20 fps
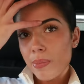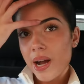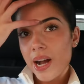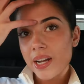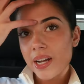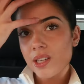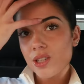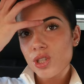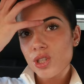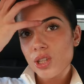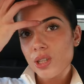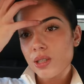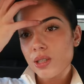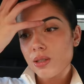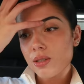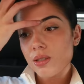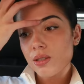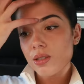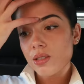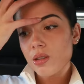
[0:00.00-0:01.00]

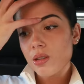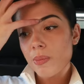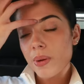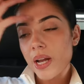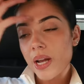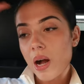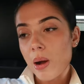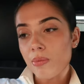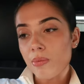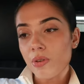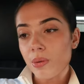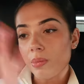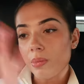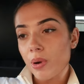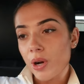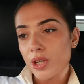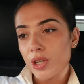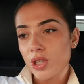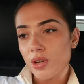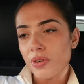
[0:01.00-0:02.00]
packages to pick up from the
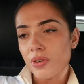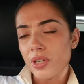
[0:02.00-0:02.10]
post